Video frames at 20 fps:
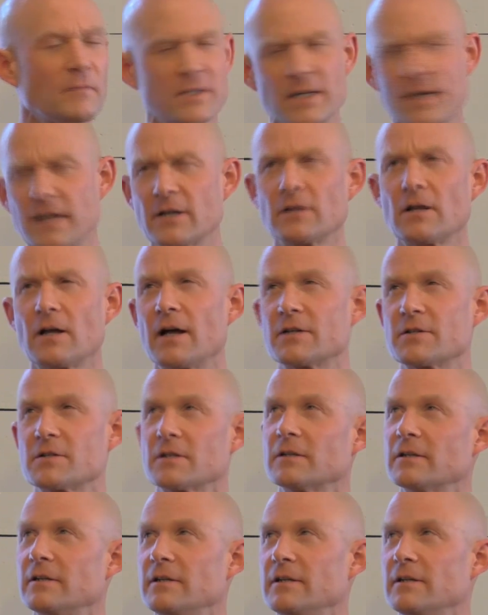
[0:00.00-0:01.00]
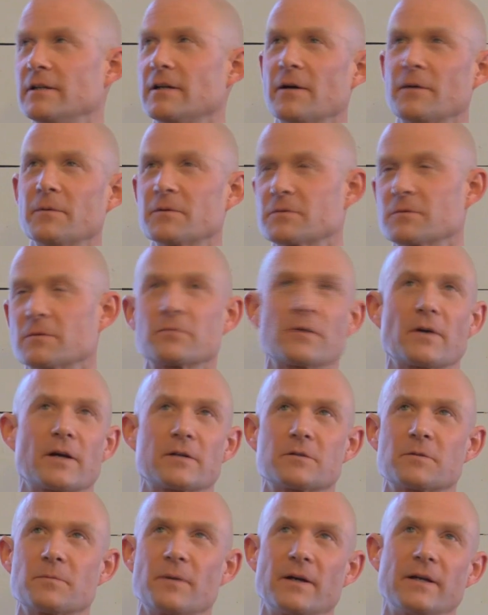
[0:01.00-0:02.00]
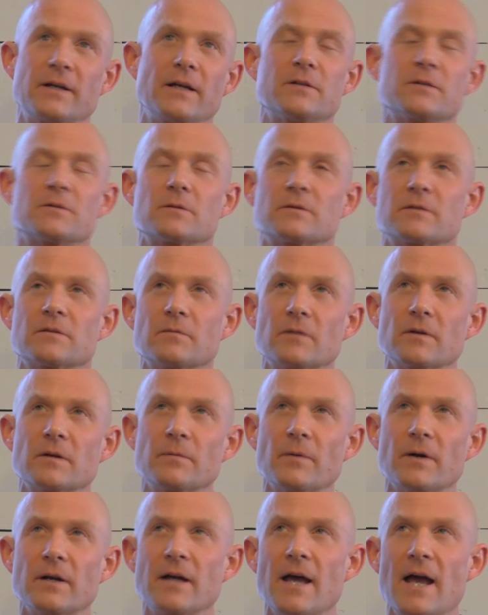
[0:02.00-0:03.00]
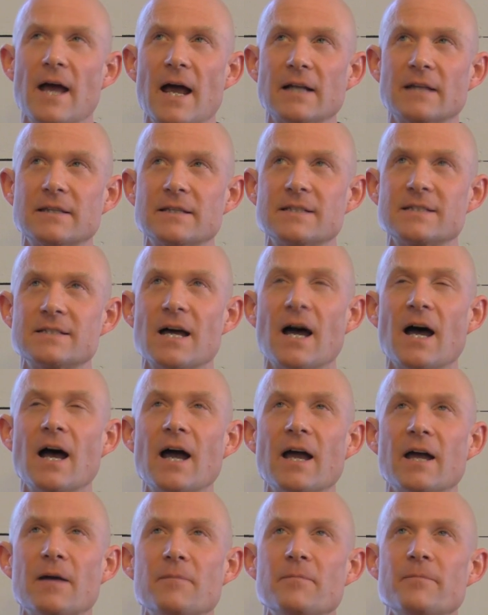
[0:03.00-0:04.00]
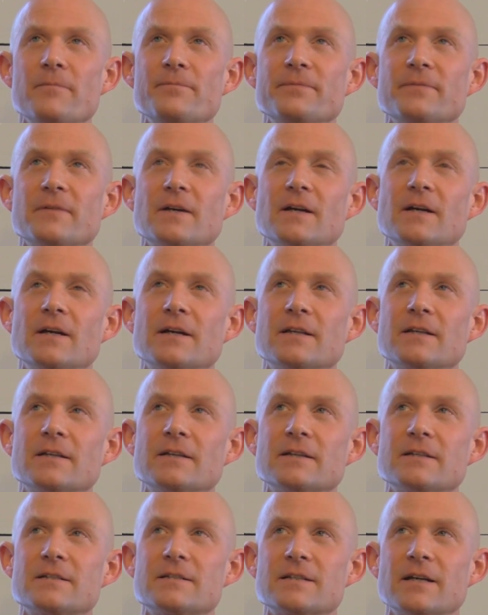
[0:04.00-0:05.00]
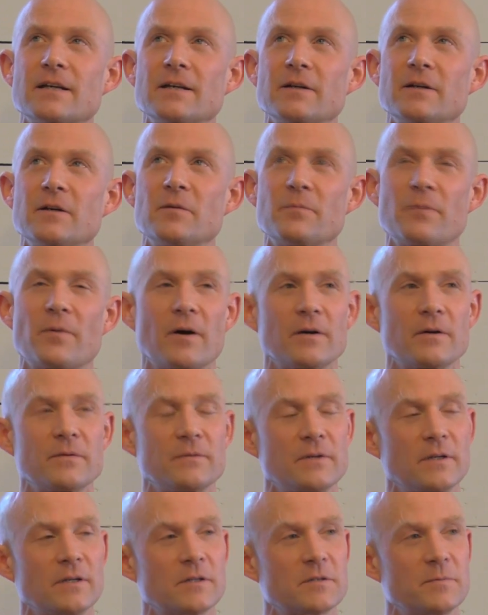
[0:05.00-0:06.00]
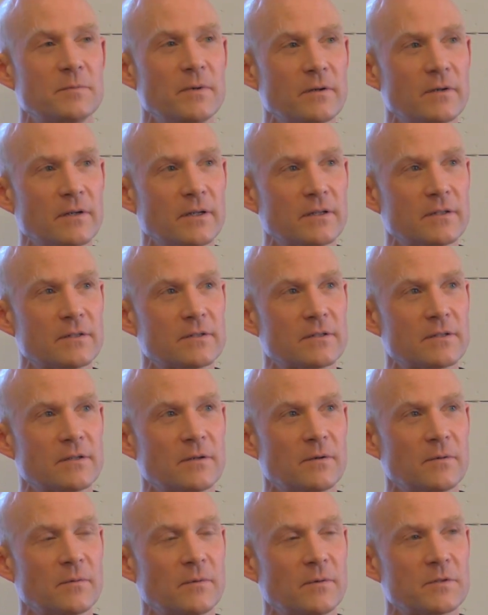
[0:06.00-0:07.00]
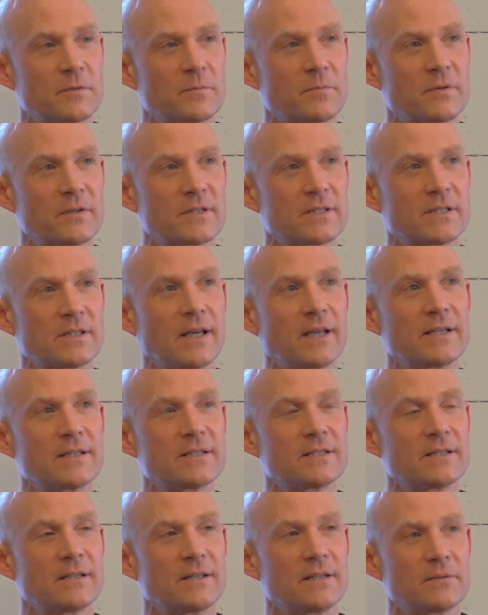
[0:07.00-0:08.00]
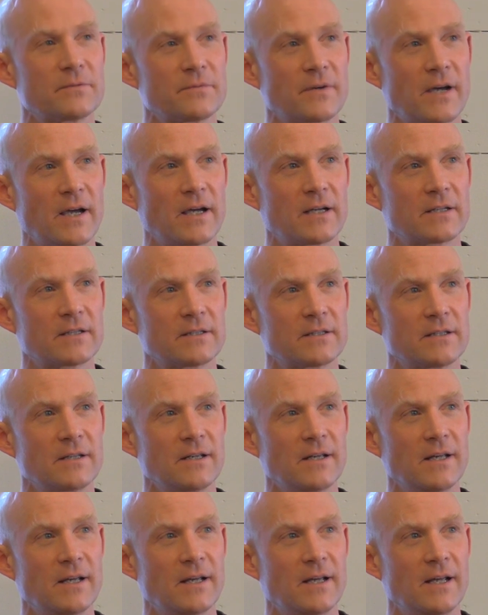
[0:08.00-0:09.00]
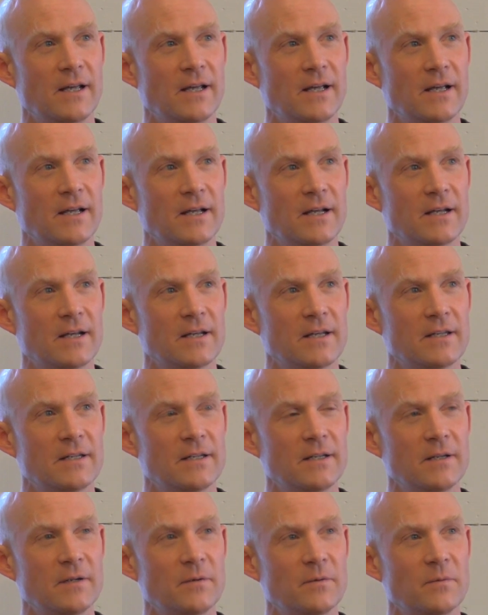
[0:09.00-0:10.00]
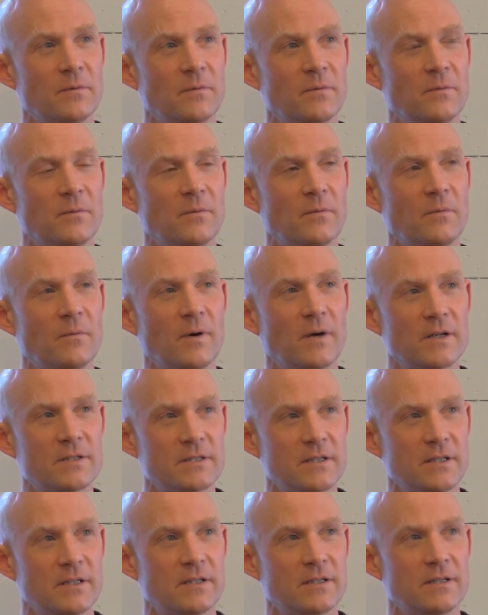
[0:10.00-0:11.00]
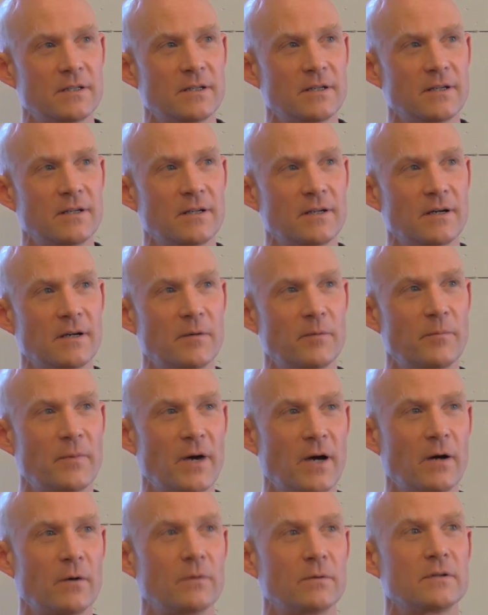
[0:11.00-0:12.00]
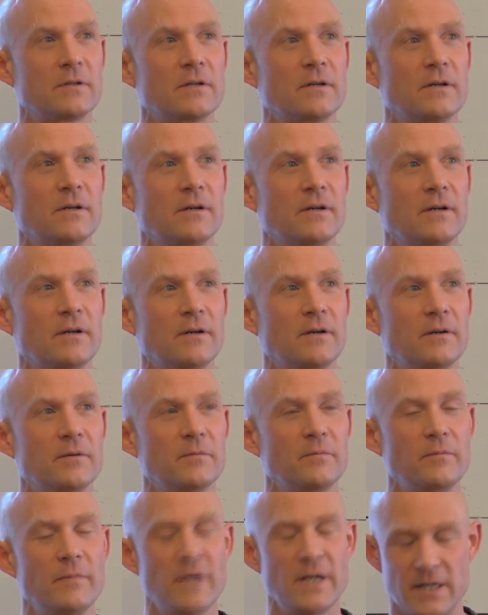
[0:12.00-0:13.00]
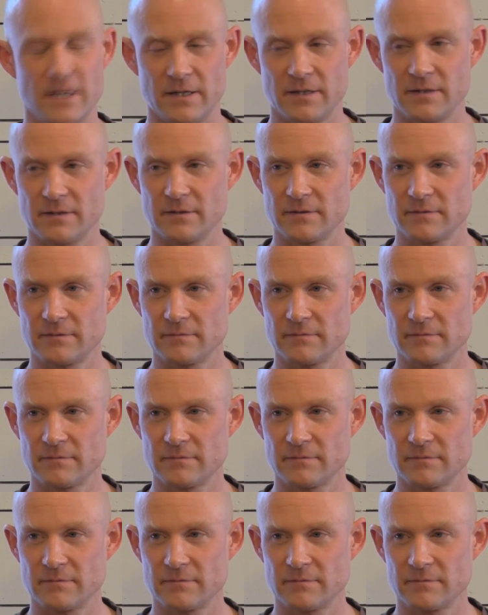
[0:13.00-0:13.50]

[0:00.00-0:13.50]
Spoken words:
psychologically, I was refreshed by nature or something. But at the time, the salient part of the experience was precisely the fact that it wasn't about me.